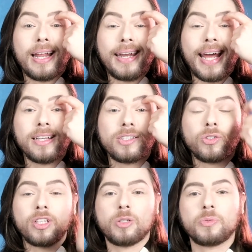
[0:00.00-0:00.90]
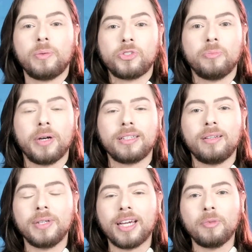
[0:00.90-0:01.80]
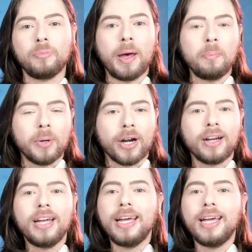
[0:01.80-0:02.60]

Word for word: next to the subscription button and become a member.